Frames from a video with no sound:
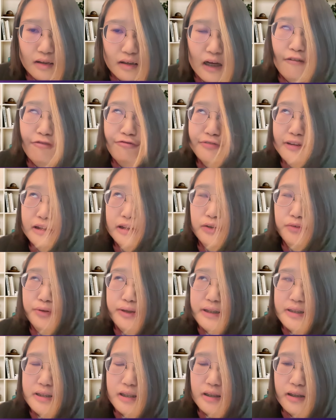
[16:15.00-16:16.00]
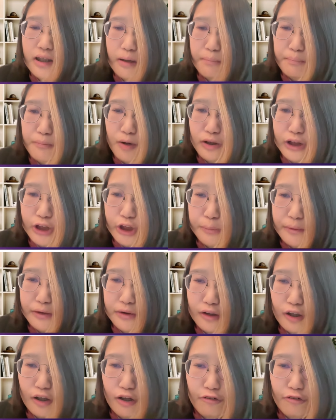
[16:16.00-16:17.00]
after the recent abolishment
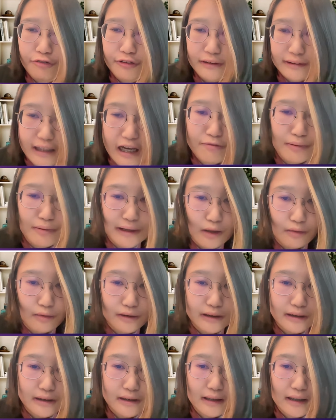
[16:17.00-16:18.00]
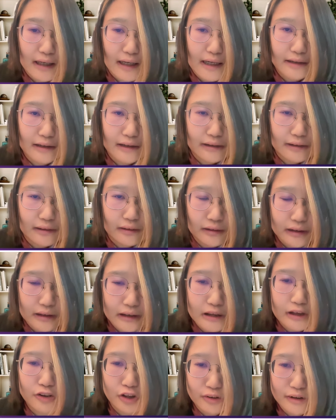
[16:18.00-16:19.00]
of the death penalty and the
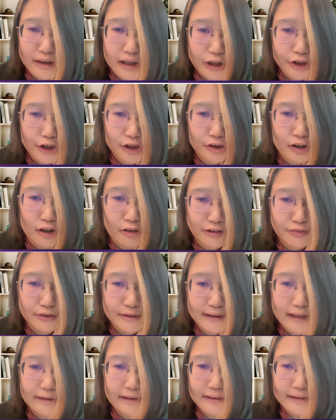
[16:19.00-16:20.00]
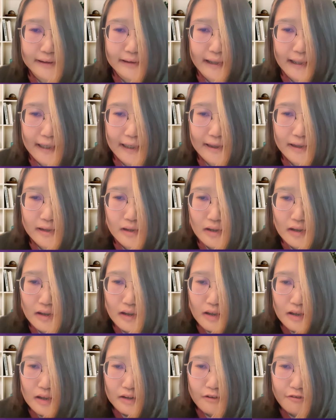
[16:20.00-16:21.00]
introduction of the Resentencing Act,
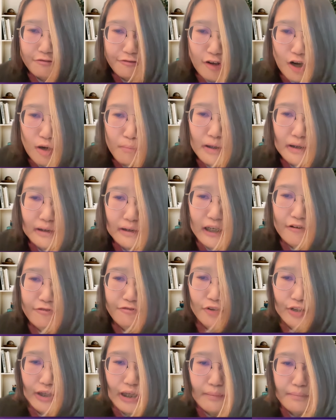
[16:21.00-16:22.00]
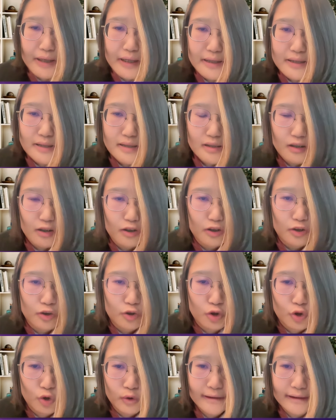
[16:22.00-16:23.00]
the former death row inmates,
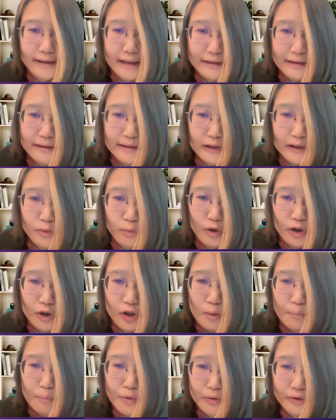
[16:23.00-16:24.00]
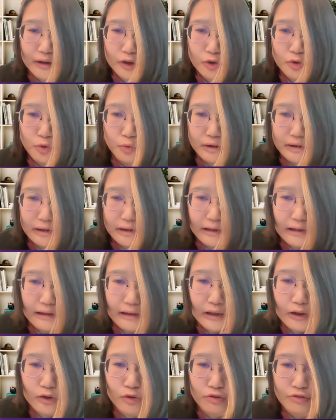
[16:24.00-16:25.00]
whose sentence were commuted to
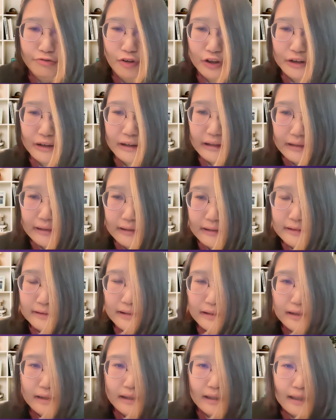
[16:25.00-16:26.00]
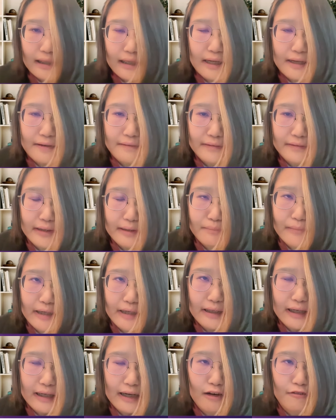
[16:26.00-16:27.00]
30 to 40 years, and they might
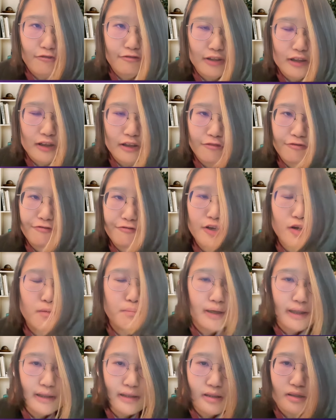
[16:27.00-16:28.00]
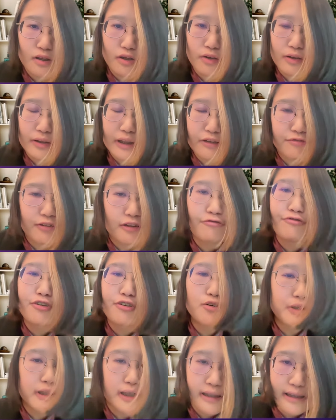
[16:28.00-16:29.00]
have a few months or even
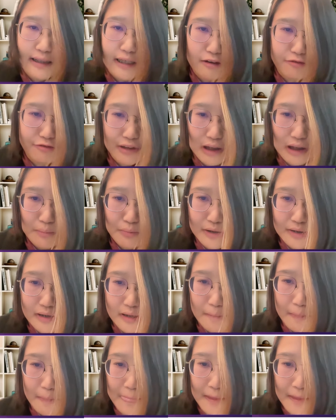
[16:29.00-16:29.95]
few years left in the prison.